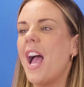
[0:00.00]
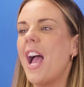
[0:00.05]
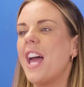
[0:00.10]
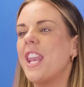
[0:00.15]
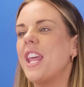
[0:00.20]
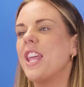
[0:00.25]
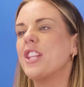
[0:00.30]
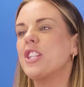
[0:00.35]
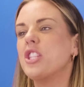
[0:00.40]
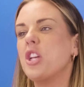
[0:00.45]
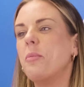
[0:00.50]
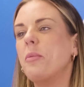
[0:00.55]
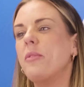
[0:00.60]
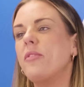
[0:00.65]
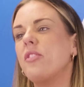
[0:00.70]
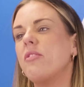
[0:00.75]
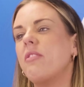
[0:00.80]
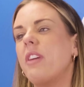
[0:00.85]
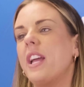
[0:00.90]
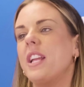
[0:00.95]
And at the top of
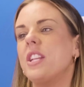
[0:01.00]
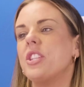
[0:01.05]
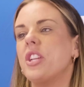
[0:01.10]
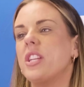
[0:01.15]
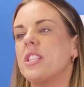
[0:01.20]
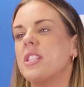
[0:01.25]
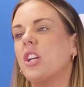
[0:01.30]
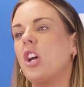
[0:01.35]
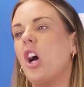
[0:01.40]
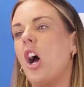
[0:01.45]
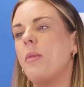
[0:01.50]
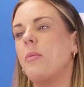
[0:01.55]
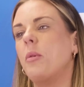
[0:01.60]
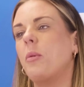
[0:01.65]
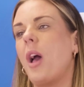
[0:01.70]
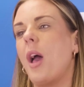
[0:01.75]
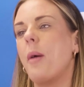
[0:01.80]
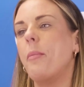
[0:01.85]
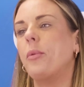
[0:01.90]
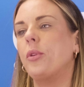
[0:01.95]
the range is the
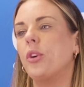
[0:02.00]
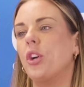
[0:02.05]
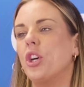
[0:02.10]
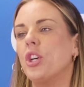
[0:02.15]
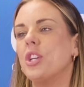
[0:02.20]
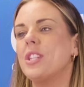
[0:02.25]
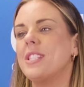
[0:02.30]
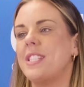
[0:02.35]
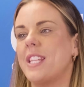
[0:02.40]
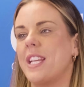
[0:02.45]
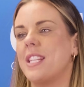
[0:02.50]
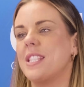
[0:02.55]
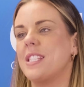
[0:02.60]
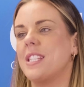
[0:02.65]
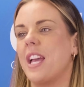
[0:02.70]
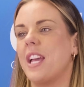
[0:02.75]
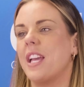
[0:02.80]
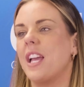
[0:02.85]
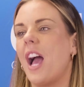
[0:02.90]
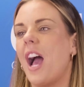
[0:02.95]
CarboAir Pro
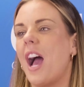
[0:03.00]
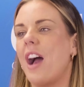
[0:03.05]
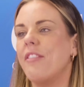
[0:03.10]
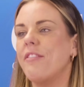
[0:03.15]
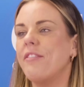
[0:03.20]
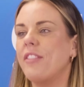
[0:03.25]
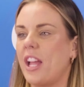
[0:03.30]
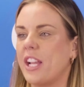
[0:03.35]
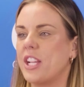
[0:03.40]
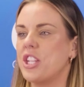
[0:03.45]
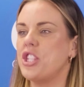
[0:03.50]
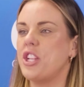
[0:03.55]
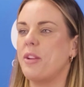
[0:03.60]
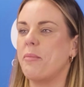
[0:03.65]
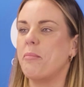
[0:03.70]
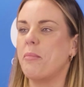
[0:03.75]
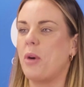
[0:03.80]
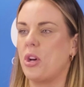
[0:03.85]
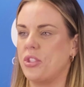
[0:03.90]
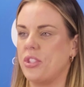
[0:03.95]
60, our flagship
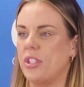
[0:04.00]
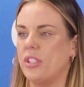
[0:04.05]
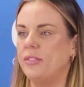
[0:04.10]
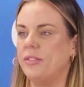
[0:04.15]
model.